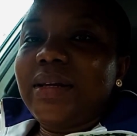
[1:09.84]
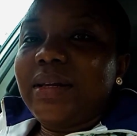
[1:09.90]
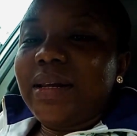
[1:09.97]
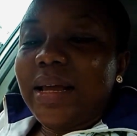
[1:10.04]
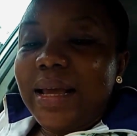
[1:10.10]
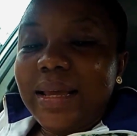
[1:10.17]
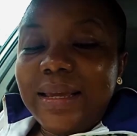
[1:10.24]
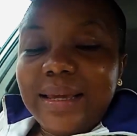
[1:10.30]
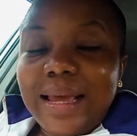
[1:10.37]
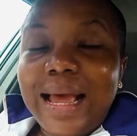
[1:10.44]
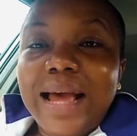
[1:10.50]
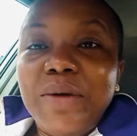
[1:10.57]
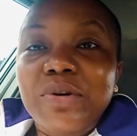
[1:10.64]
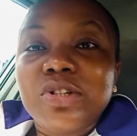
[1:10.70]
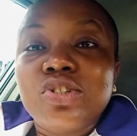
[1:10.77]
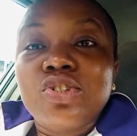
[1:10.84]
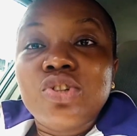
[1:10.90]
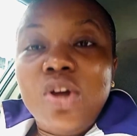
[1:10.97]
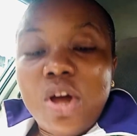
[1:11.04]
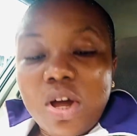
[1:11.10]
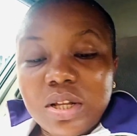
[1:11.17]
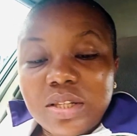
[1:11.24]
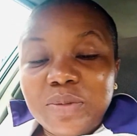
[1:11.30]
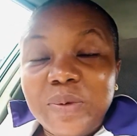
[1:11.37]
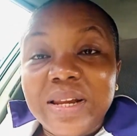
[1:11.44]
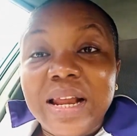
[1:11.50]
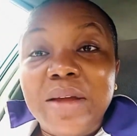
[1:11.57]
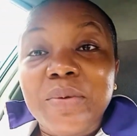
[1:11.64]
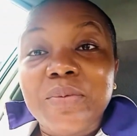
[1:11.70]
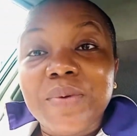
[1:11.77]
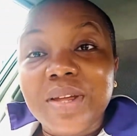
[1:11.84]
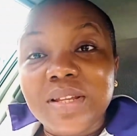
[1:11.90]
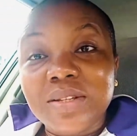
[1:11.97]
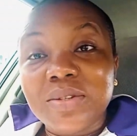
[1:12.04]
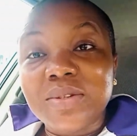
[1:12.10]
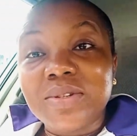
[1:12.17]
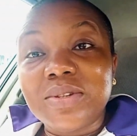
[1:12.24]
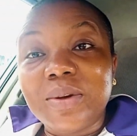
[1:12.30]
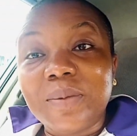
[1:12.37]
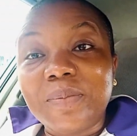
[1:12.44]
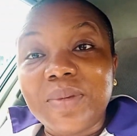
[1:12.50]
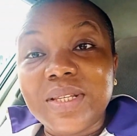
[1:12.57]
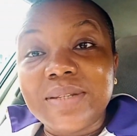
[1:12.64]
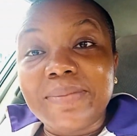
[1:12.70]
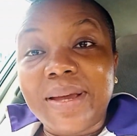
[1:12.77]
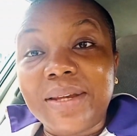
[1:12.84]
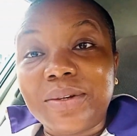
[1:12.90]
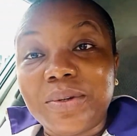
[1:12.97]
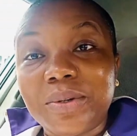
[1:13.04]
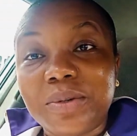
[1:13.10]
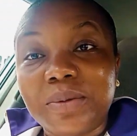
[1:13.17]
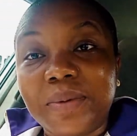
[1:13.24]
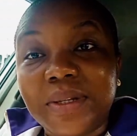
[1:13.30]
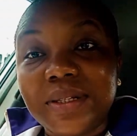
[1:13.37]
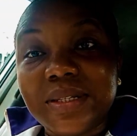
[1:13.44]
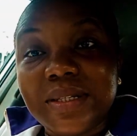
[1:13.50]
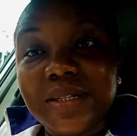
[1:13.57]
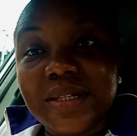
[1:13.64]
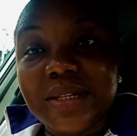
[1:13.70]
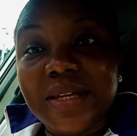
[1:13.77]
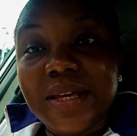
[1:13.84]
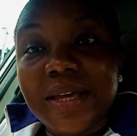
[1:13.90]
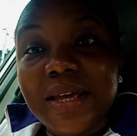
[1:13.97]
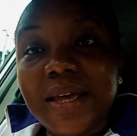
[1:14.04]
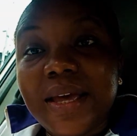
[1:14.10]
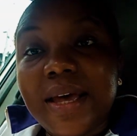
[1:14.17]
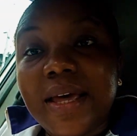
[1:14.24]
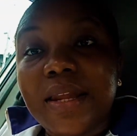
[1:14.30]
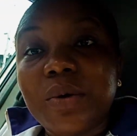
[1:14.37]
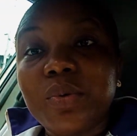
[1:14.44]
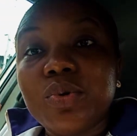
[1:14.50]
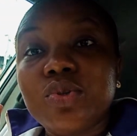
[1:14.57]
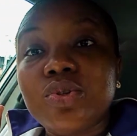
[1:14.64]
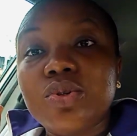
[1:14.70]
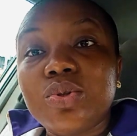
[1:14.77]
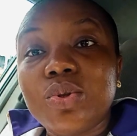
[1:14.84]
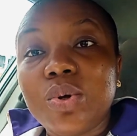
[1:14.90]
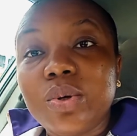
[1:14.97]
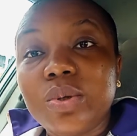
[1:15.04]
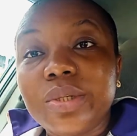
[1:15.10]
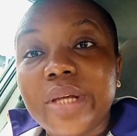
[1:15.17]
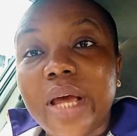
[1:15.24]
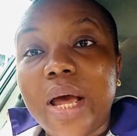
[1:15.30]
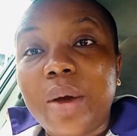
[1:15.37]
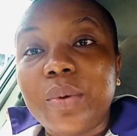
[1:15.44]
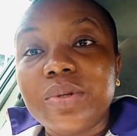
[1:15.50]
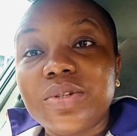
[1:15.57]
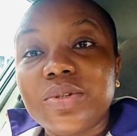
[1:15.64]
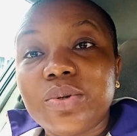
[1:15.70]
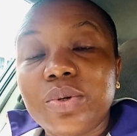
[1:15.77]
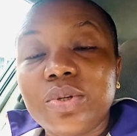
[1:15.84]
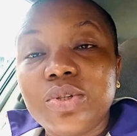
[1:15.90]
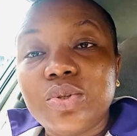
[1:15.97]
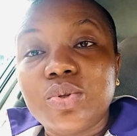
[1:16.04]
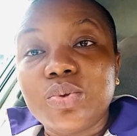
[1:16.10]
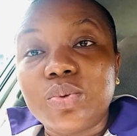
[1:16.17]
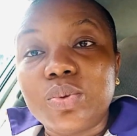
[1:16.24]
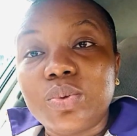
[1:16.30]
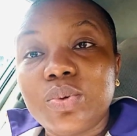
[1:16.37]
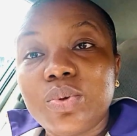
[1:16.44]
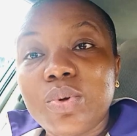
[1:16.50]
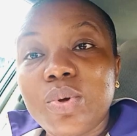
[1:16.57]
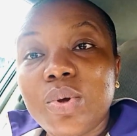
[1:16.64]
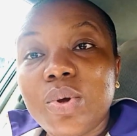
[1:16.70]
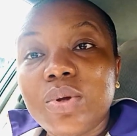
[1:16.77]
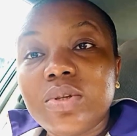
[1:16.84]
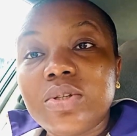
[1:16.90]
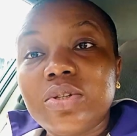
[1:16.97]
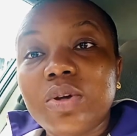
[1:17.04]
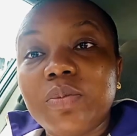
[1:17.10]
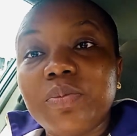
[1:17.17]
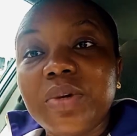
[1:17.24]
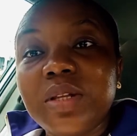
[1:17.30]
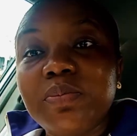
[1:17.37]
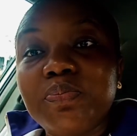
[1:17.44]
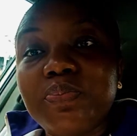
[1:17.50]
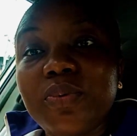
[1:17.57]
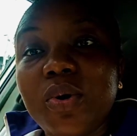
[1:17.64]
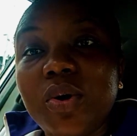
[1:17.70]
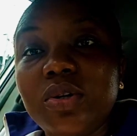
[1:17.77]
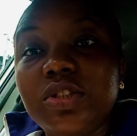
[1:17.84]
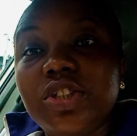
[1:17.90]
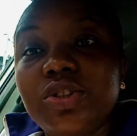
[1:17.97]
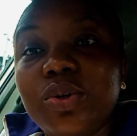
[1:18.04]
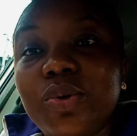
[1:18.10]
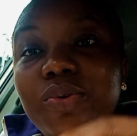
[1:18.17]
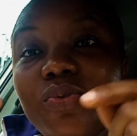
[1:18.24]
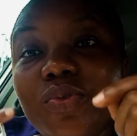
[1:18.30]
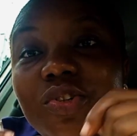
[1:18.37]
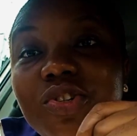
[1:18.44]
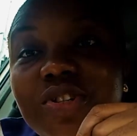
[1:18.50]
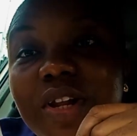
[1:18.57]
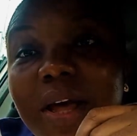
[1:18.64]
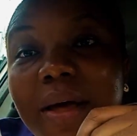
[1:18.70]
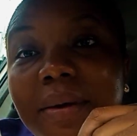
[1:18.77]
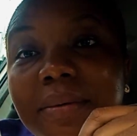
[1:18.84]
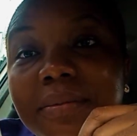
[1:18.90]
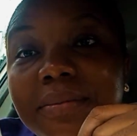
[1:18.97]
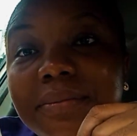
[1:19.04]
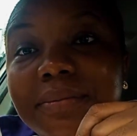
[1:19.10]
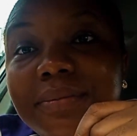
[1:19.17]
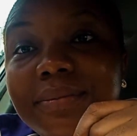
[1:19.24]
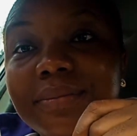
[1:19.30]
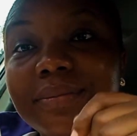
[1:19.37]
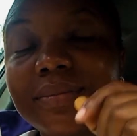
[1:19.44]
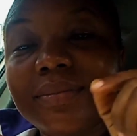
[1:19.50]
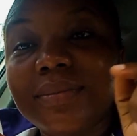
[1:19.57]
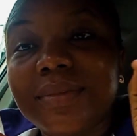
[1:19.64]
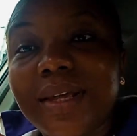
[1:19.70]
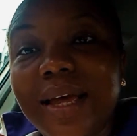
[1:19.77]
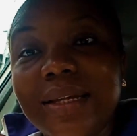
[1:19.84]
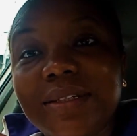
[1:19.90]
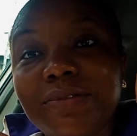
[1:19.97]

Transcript: like, I was shocked when I went to submit my documents, and I was told I was going to submit both the original and the